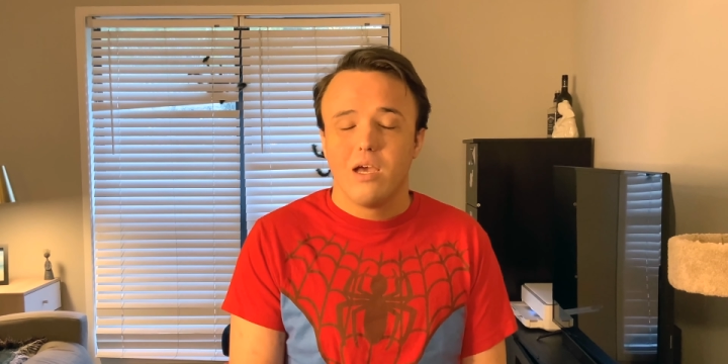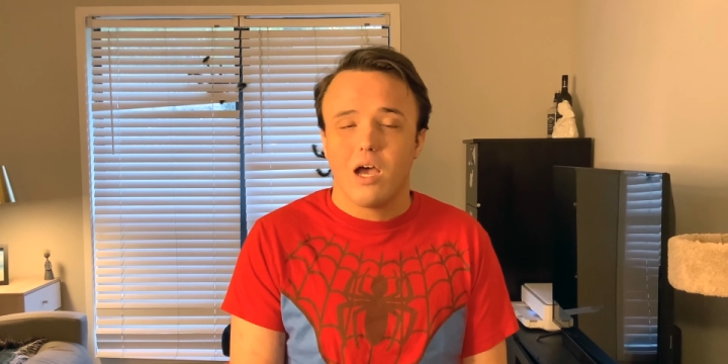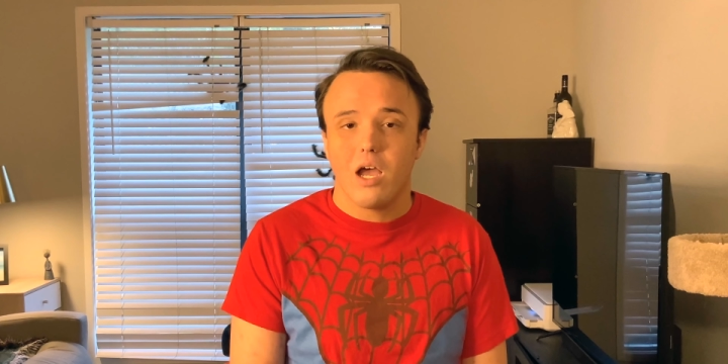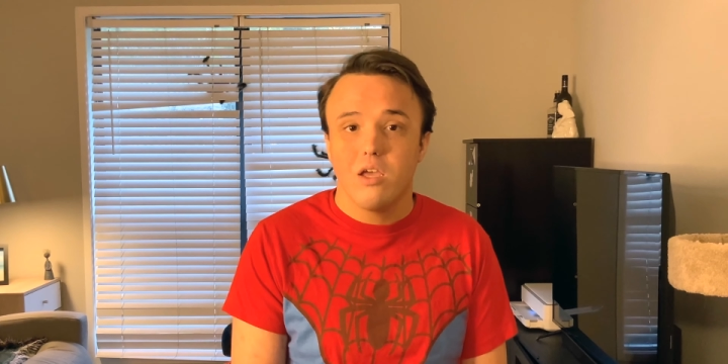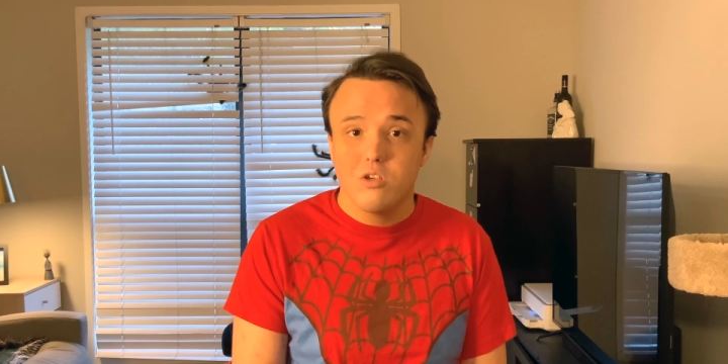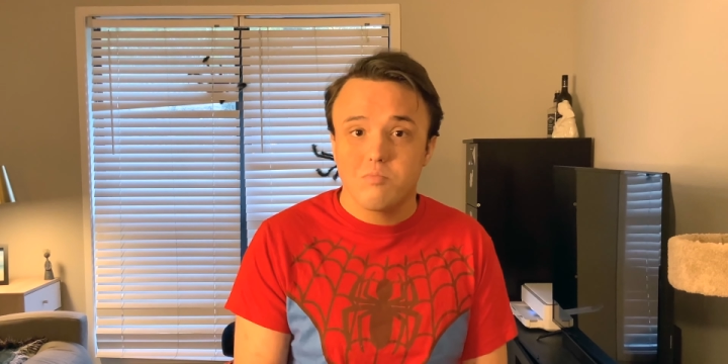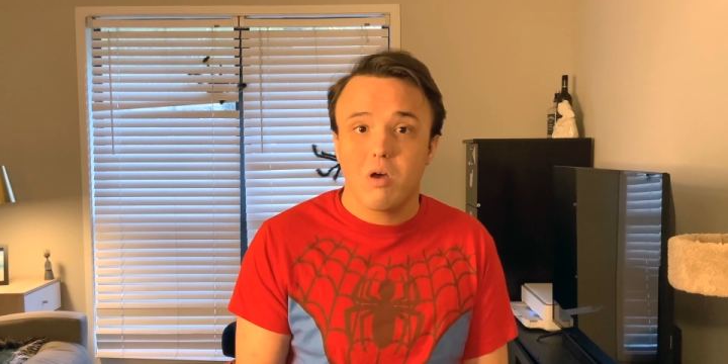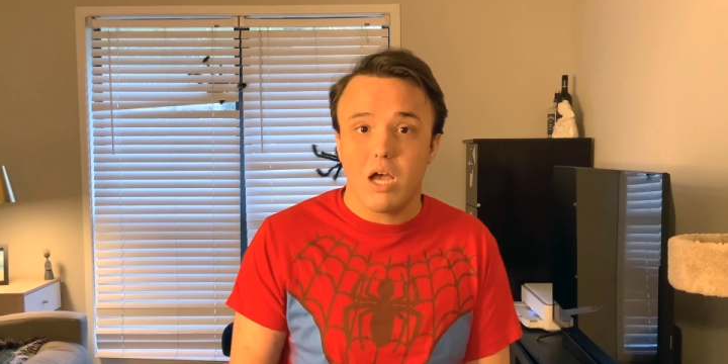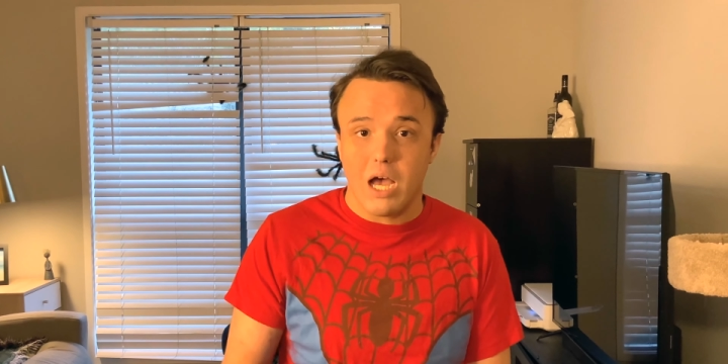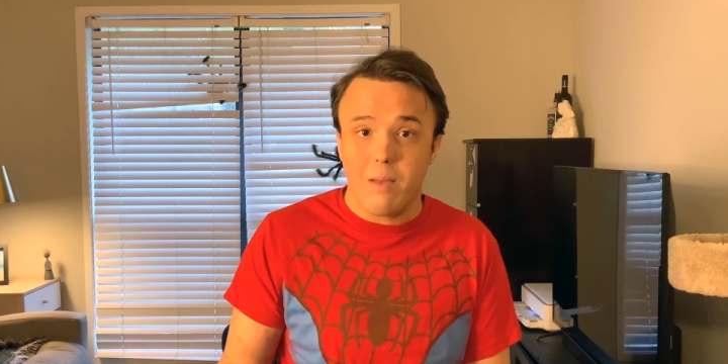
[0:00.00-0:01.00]
I use
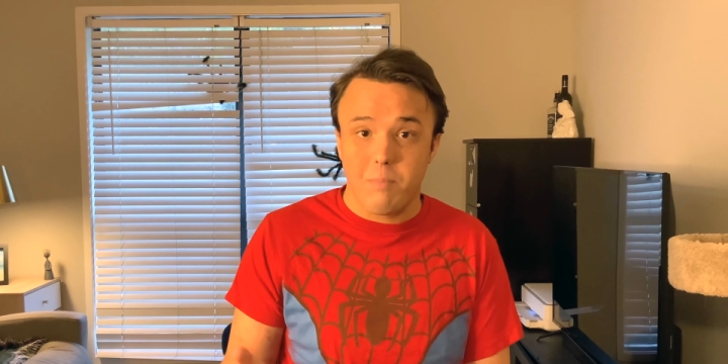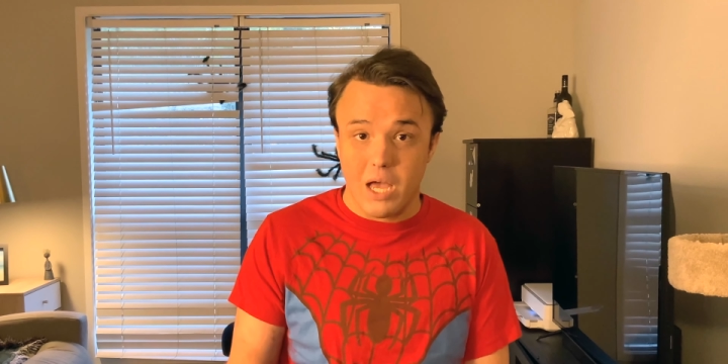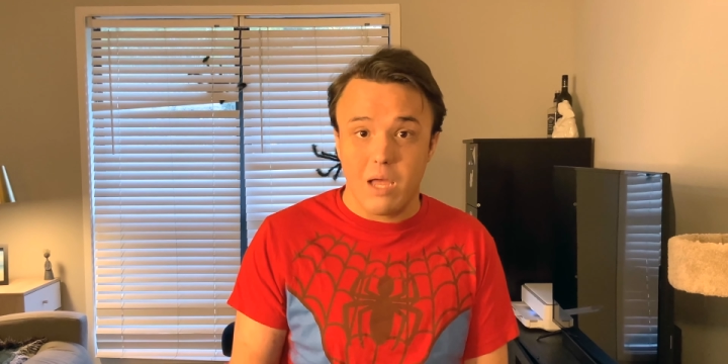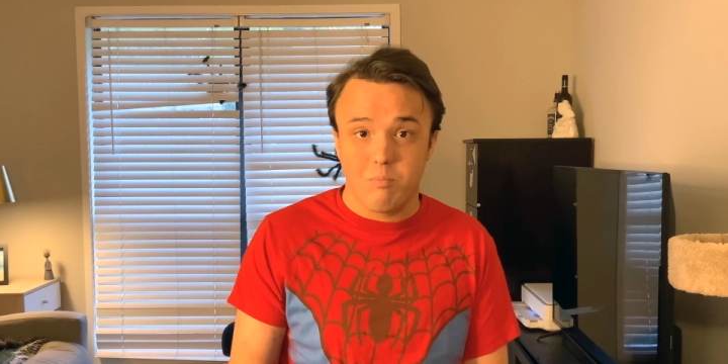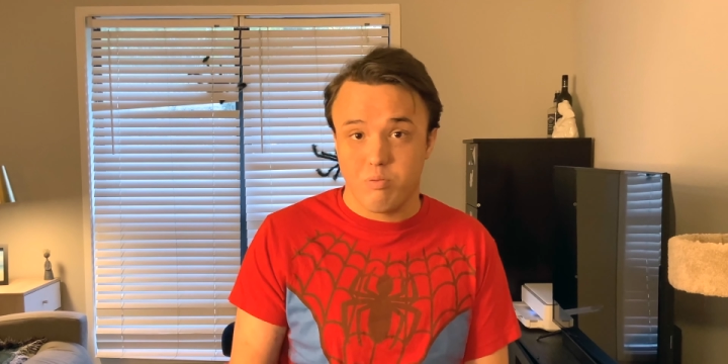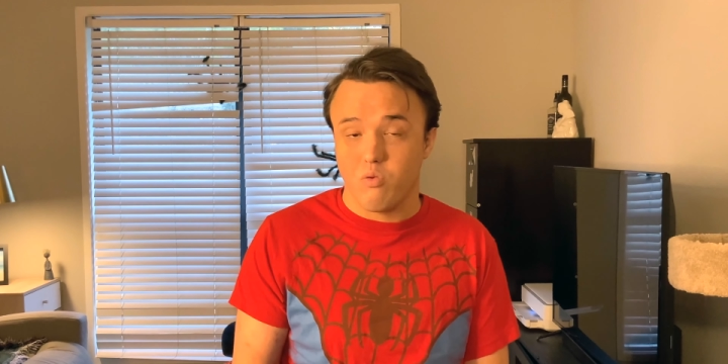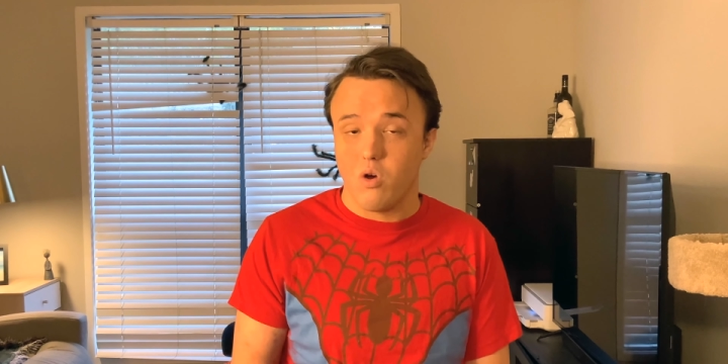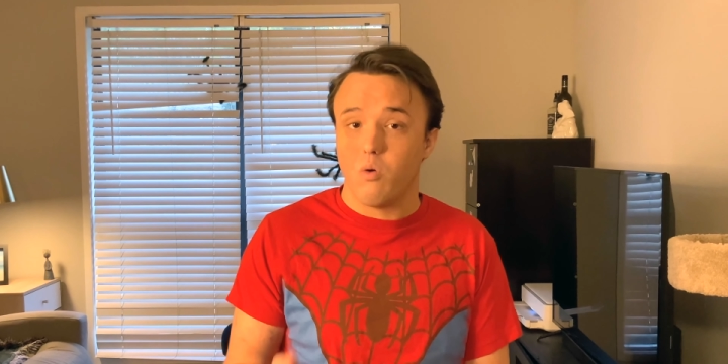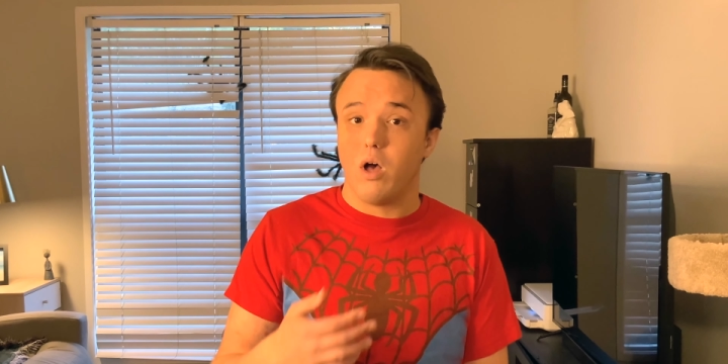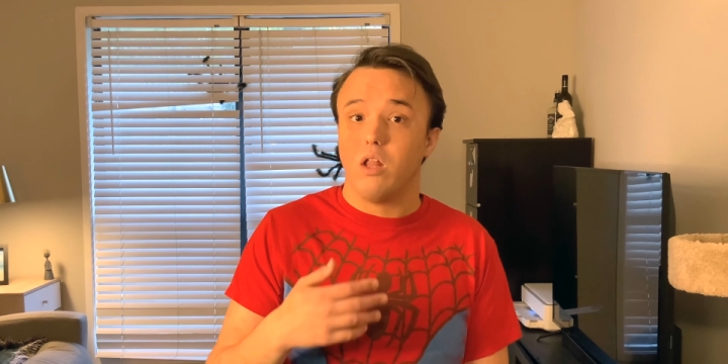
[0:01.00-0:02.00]
my iPad
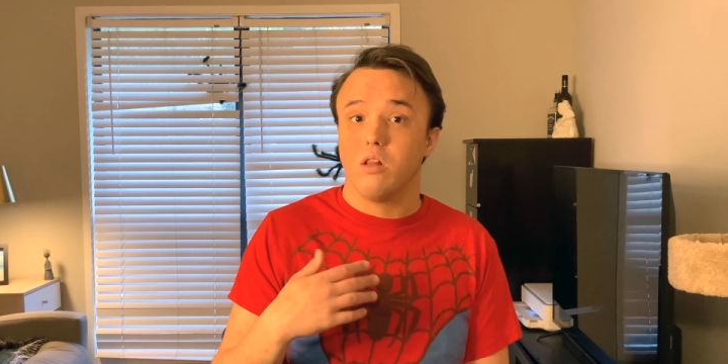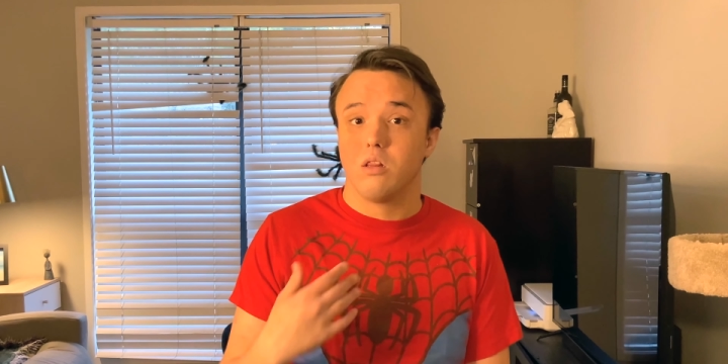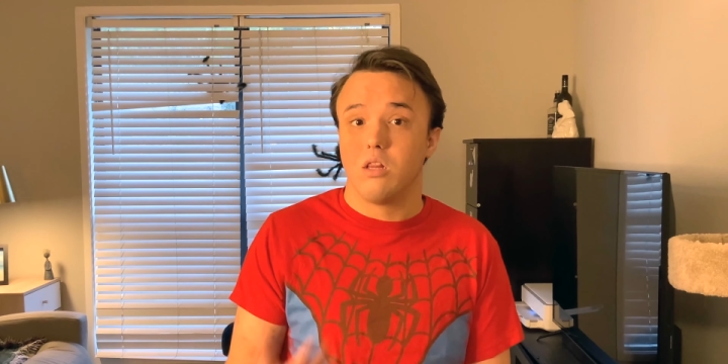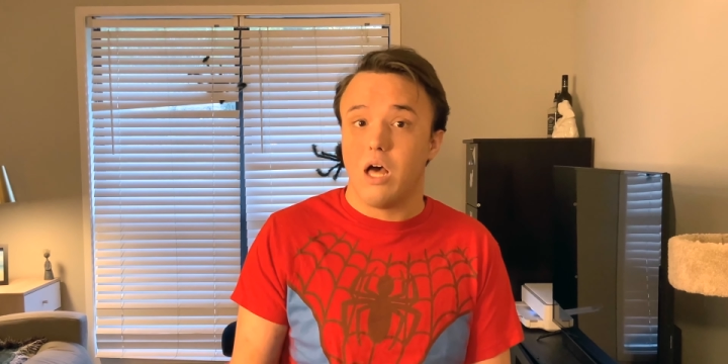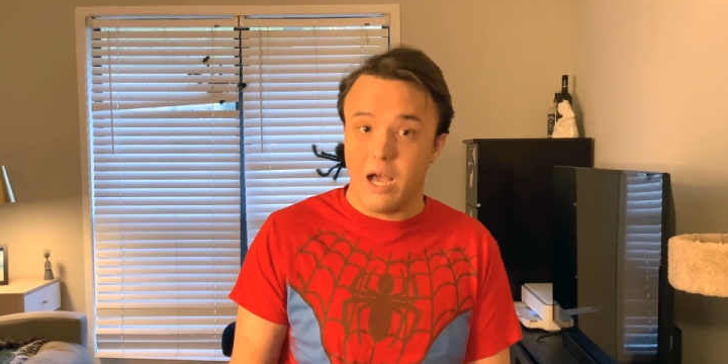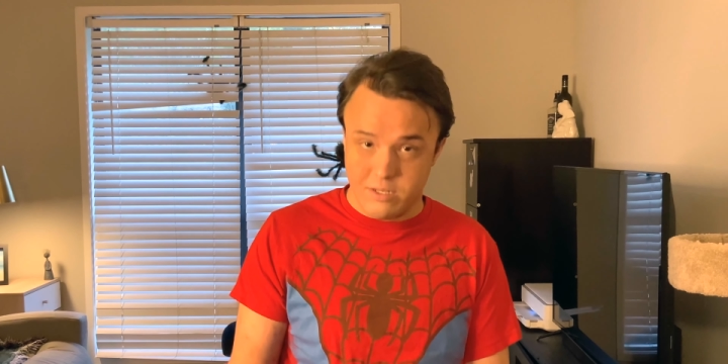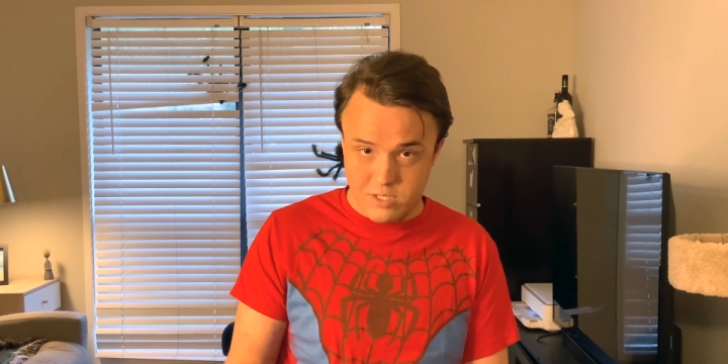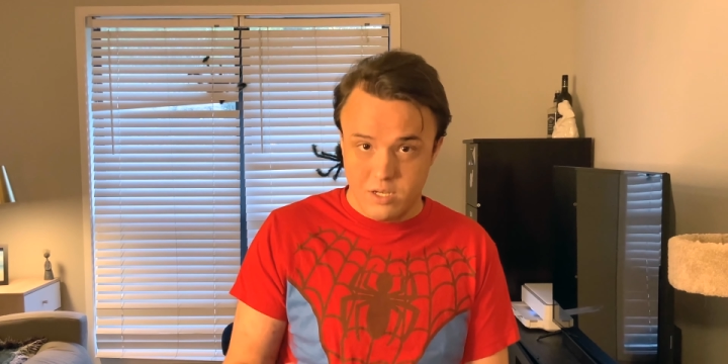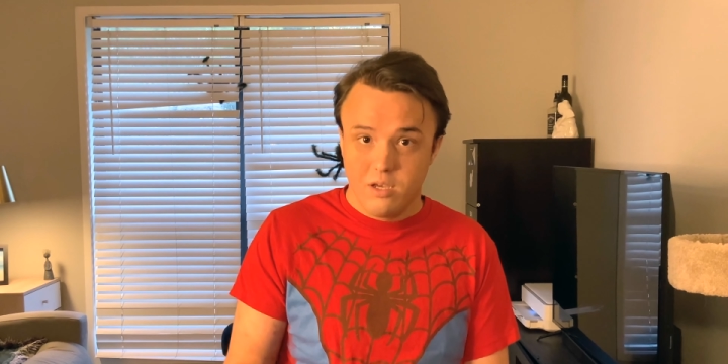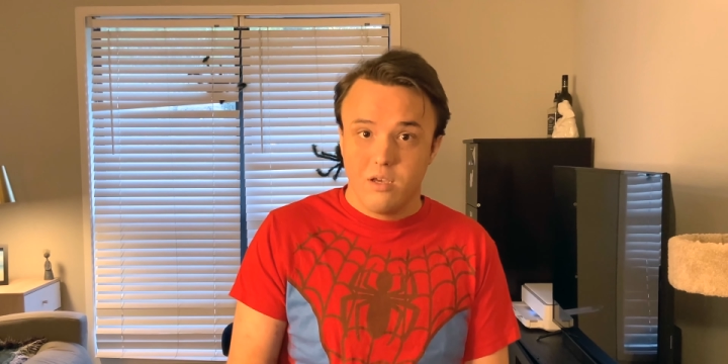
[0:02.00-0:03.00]
Pro a lot,
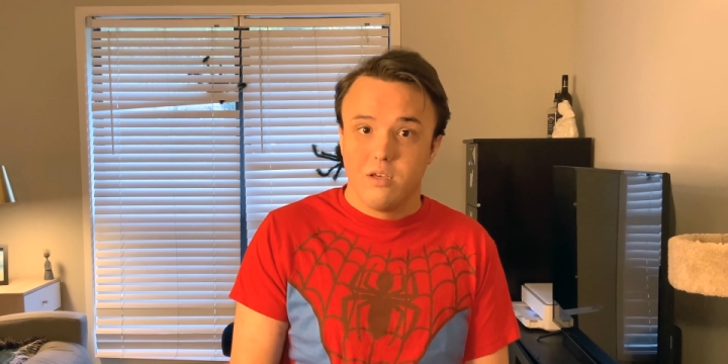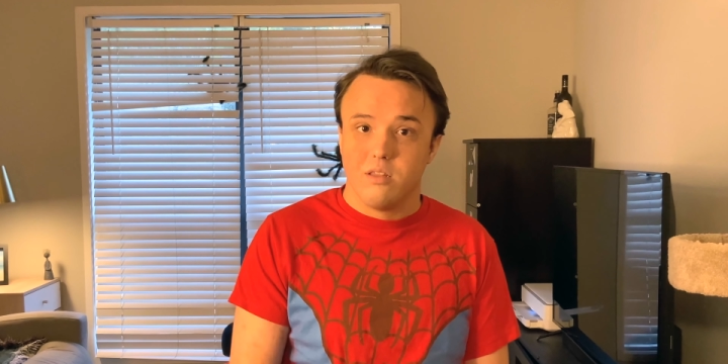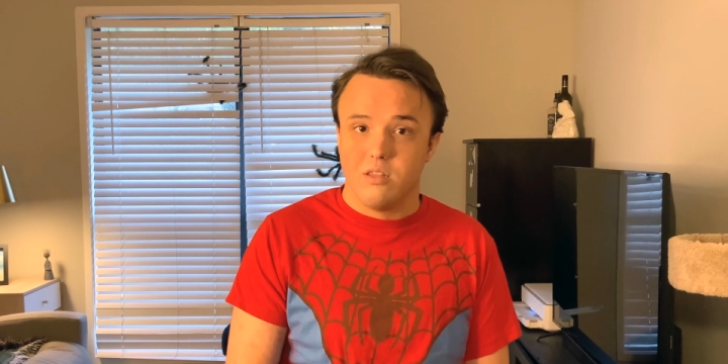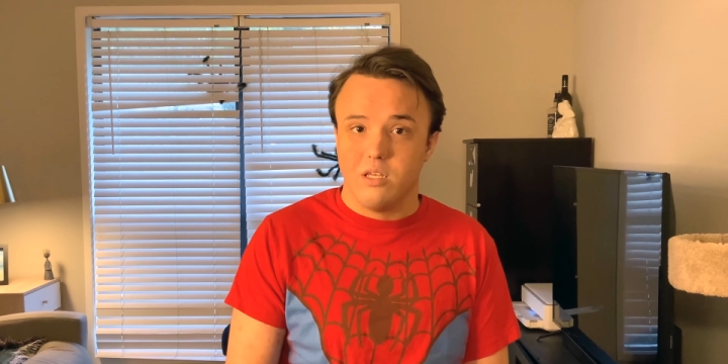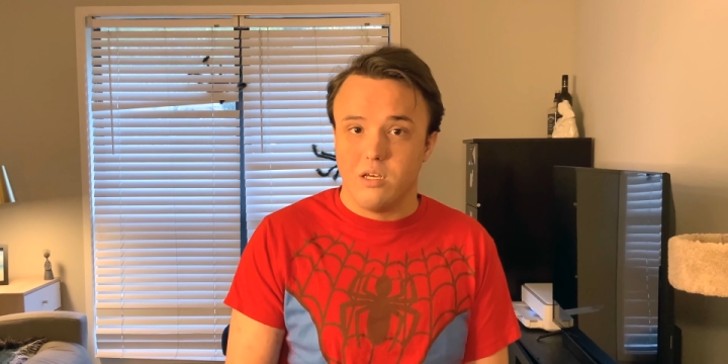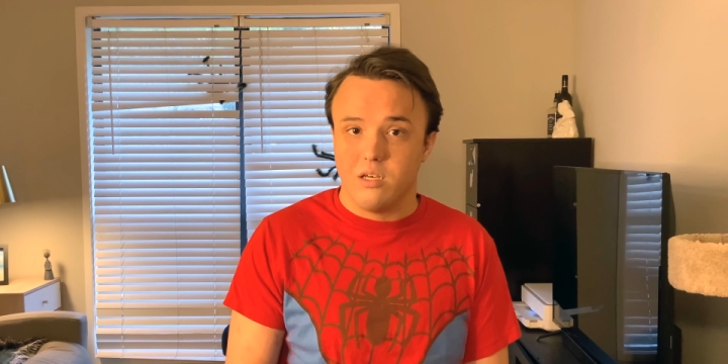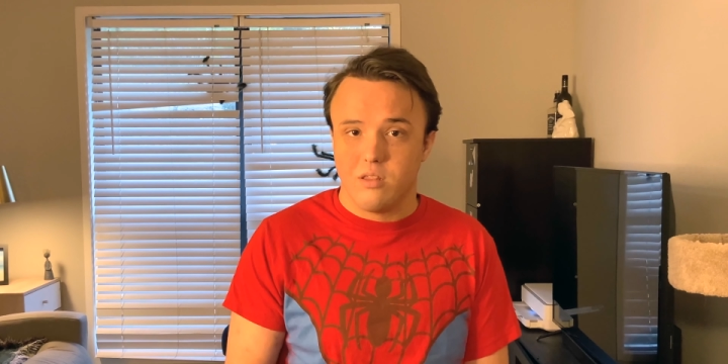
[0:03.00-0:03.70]
the